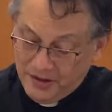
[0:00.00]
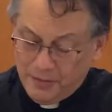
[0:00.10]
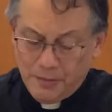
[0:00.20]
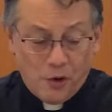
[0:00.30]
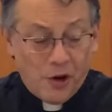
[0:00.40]

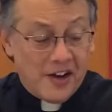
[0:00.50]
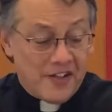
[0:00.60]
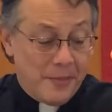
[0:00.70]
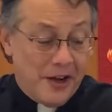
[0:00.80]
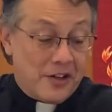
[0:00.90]
more or
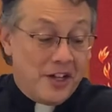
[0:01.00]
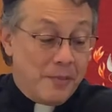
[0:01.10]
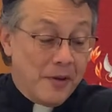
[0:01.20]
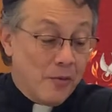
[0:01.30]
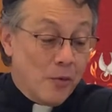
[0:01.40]
less about
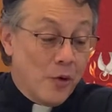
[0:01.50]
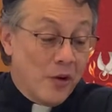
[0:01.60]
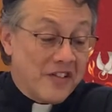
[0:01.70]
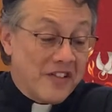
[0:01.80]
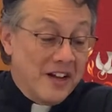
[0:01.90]
keeping
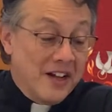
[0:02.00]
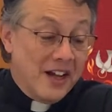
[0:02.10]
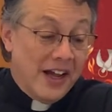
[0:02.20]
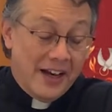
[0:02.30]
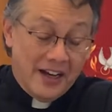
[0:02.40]
rules.
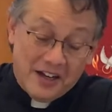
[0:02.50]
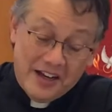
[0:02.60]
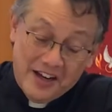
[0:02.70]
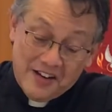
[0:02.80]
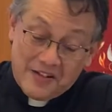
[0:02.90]
And it
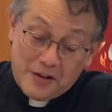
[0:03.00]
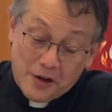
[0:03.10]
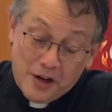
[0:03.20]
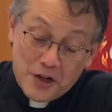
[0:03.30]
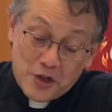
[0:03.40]
is
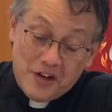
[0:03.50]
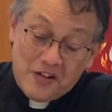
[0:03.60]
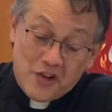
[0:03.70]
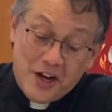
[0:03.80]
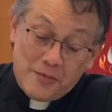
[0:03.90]
Colossians
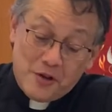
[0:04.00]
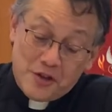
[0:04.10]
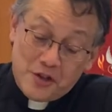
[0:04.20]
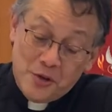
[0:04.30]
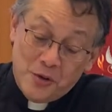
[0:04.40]
chapter
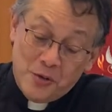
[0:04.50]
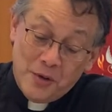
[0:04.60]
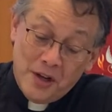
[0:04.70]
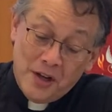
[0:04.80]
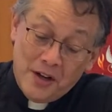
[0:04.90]
2,
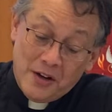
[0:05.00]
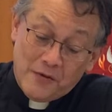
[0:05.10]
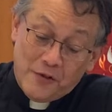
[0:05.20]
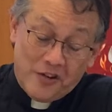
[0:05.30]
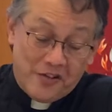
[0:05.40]

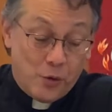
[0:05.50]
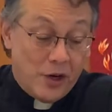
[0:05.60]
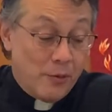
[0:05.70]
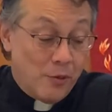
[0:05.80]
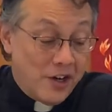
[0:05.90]
verse
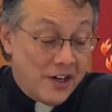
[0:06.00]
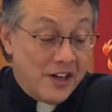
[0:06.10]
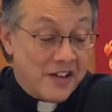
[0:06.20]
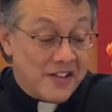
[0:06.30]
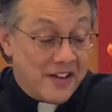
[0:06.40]
21, and
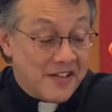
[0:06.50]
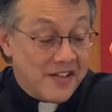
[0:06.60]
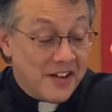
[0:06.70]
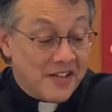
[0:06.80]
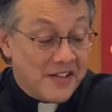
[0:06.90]
it says
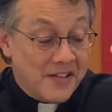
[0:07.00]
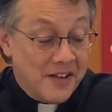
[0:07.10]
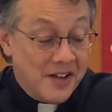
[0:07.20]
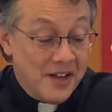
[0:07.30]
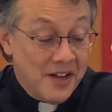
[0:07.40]
this.
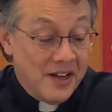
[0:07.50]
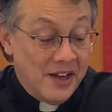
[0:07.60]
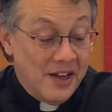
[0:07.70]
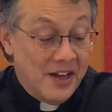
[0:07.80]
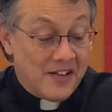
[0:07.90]

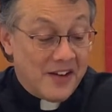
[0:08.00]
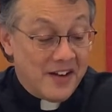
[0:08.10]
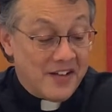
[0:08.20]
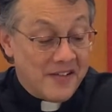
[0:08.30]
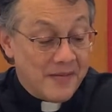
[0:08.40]
It
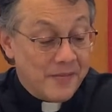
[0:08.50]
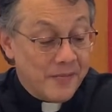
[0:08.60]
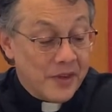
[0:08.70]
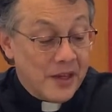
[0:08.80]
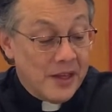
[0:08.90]
says,
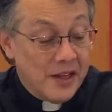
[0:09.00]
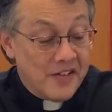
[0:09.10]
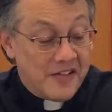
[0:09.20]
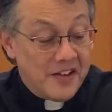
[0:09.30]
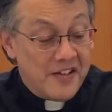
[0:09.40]

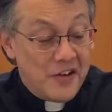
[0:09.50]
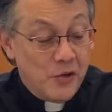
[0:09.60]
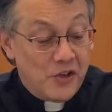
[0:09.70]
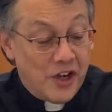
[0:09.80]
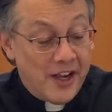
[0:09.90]
"Since you
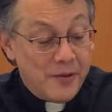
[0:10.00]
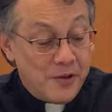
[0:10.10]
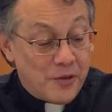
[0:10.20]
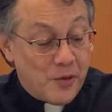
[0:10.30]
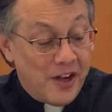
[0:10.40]
died
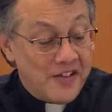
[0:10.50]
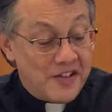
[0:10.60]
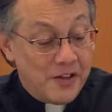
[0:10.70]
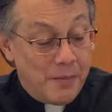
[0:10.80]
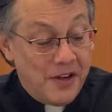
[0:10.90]
with Christ
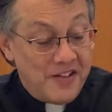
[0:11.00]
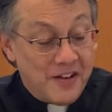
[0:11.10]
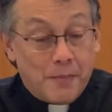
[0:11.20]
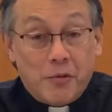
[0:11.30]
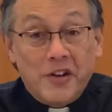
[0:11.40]
to the
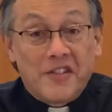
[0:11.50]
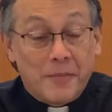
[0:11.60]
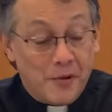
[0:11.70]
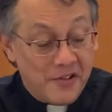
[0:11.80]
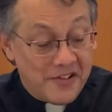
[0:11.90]
basic
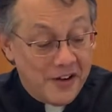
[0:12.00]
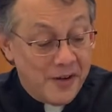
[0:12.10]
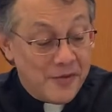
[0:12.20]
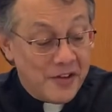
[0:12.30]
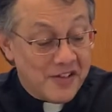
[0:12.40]
principles
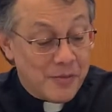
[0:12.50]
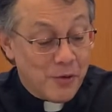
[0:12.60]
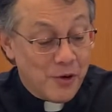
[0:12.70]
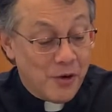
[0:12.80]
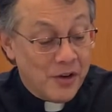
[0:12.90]
of this
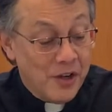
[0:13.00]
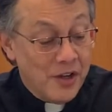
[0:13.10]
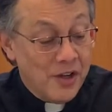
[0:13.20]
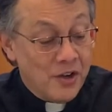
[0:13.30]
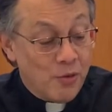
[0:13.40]
world,
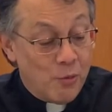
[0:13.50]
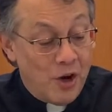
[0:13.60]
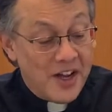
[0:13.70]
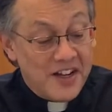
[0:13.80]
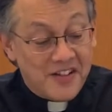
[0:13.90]

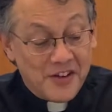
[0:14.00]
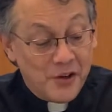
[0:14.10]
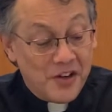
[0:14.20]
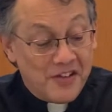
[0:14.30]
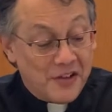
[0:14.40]
why, as though
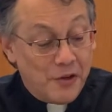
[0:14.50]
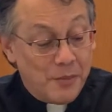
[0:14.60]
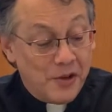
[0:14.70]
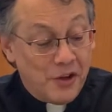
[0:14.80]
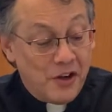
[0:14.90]
you still
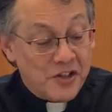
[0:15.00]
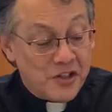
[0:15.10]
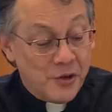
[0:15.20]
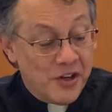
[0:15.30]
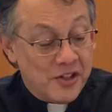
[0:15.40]
belonged
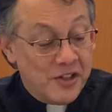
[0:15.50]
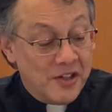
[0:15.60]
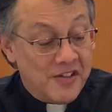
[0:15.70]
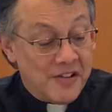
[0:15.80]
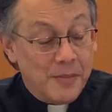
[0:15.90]
it, do
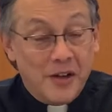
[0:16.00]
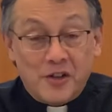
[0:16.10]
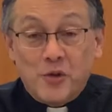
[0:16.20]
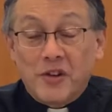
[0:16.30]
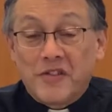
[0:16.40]
you
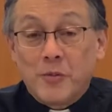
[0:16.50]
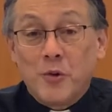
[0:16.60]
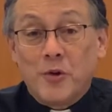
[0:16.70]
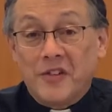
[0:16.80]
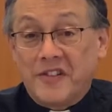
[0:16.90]
submit to its
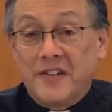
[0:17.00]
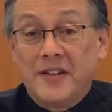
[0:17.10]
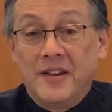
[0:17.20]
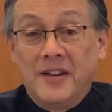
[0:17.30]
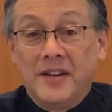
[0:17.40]
rules?"
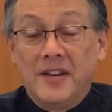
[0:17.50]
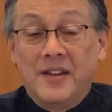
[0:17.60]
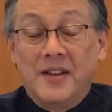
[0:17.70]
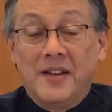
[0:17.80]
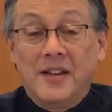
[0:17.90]

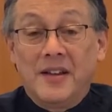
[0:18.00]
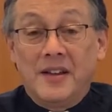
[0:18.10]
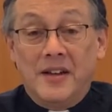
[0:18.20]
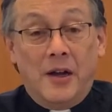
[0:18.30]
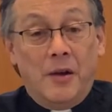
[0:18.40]

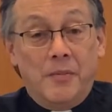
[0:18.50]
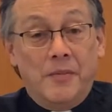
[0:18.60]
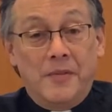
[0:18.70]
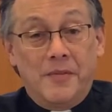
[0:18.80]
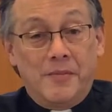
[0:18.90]
Now,
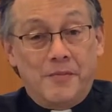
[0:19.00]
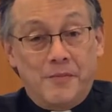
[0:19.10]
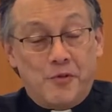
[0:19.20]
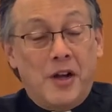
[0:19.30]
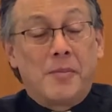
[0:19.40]

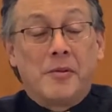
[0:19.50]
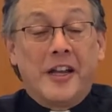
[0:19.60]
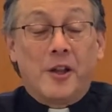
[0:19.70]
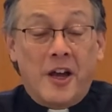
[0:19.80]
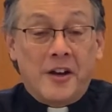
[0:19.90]
probably
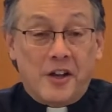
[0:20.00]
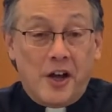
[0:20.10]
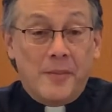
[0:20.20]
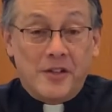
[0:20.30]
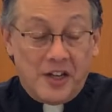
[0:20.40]
a lot of
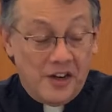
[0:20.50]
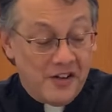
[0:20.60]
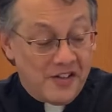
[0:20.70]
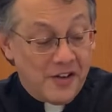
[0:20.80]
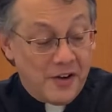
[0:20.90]

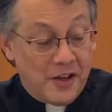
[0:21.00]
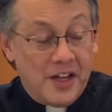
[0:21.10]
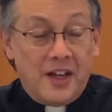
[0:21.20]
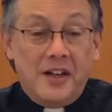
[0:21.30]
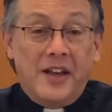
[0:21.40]
commentators are
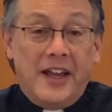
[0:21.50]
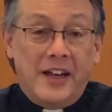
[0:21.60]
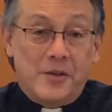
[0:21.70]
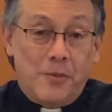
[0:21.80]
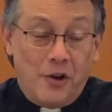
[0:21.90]
thinking
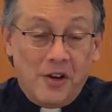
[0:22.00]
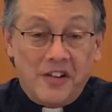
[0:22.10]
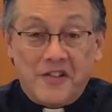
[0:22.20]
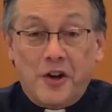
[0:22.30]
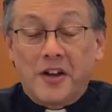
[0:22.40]
that Paul
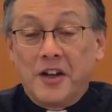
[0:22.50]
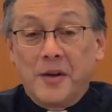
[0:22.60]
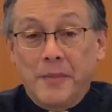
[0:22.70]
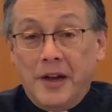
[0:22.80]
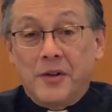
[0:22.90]
is talking
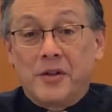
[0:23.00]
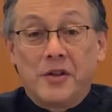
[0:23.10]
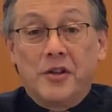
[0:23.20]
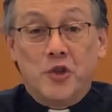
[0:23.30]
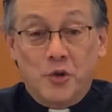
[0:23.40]
about
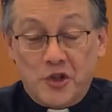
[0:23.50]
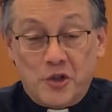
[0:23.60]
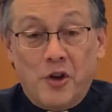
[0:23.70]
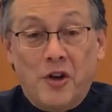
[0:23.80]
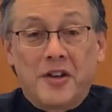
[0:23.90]
the Jewish
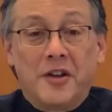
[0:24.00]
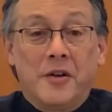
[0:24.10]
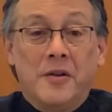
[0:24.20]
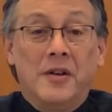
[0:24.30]
law here.